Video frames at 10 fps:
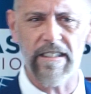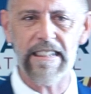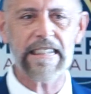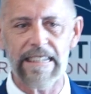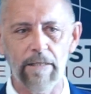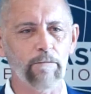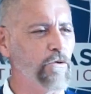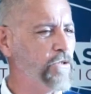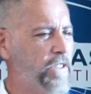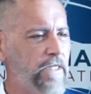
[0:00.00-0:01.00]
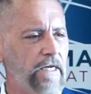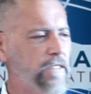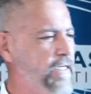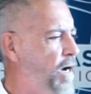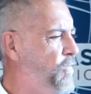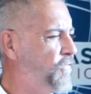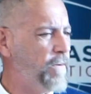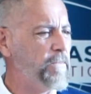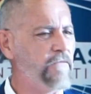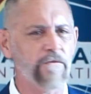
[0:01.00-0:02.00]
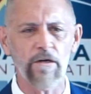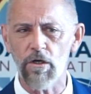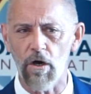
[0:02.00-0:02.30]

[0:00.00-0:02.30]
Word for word: see symbols that come from different